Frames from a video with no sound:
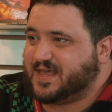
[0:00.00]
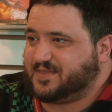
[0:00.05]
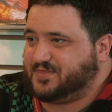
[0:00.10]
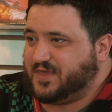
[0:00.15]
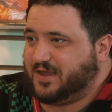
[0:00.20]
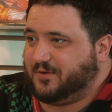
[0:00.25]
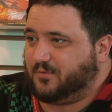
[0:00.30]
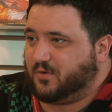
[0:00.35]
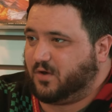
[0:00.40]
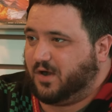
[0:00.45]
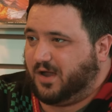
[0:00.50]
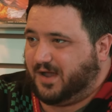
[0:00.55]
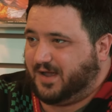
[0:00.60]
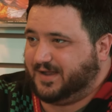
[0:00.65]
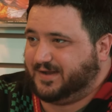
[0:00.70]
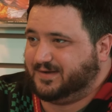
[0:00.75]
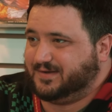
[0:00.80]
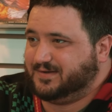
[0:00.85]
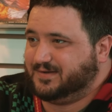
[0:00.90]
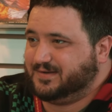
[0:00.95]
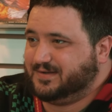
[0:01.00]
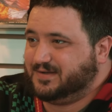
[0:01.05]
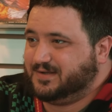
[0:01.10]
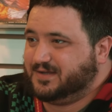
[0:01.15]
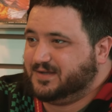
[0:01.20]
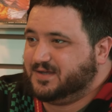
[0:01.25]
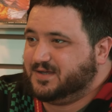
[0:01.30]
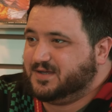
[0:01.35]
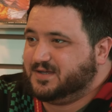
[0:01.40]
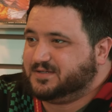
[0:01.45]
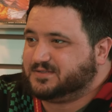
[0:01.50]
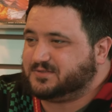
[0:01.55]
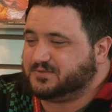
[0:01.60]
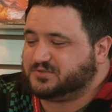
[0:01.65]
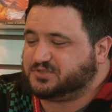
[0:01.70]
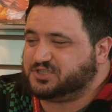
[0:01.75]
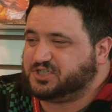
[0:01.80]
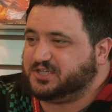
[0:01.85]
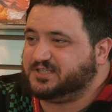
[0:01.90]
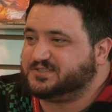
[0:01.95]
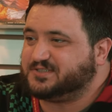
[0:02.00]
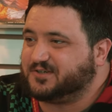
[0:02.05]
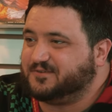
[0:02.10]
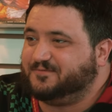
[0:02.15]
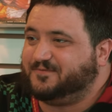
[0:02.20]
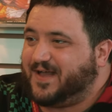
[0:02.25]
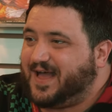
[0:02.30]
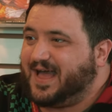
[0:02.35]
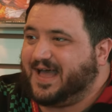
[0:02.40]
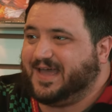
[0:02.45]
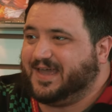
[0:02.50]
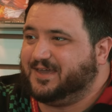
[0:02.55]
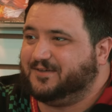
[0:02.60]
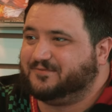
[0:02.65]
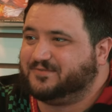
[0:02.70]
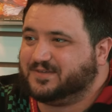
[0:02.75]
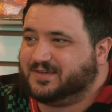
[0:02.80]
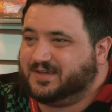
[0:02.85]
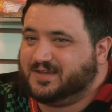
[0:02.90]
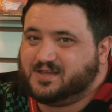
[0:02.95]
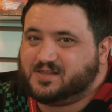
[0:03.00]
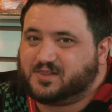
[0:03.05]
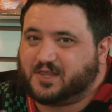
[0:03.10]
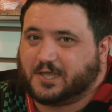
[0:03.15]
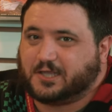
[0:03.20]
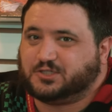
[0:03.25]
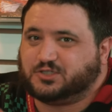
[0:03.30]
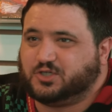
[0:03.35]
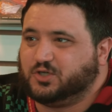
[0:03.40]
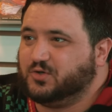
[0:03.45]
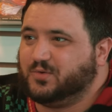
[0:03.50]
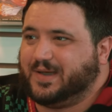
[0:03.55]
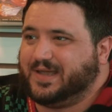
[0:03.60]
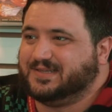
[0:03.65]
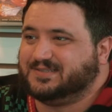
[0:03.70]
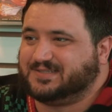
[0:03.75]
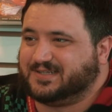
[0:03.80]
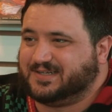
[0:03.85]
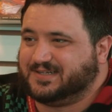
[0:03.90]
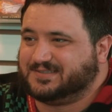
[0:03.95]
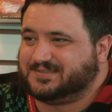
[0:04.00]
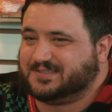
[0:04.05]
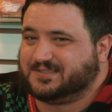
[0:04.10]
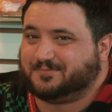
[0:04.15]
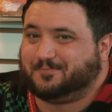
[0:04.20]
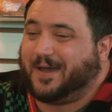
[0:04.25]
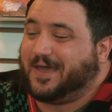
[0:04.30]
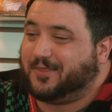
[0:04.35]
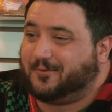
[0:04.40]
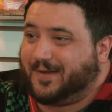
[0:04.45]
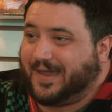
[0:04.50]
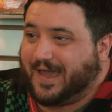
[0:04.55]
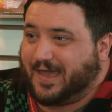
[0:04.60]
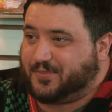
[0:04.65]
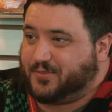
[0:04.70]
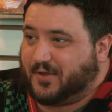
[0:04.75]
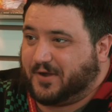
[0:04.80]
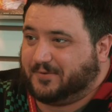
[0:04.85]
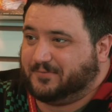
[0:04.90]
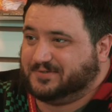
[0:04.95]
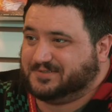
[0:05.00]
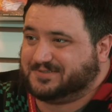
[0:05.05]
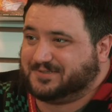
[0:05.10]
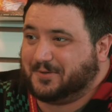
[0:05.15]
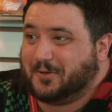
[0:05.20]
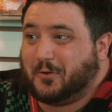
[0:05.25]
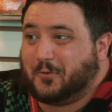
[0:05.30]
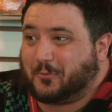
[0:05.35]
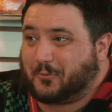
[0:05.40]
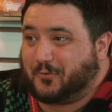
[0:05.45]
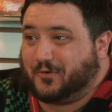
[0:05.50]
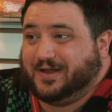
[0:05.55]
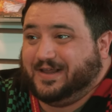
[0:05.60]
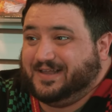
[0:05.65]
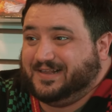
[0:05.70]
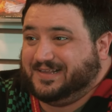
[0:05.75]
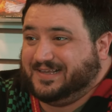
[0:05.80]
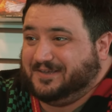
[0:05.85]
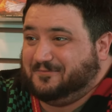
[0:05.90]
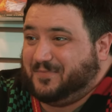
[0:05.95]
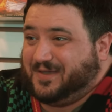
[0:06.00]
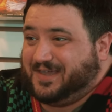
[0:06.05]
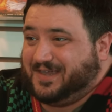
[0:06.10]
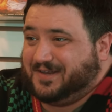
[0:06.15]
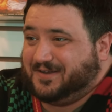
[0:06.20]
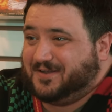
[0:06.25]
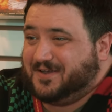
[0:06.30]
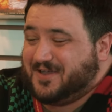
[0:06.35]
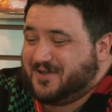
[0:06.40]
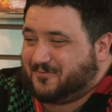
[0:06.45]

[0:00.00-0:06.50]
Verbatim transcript: that they were on. So she survived like two incidences. By the way, I thought it was really mean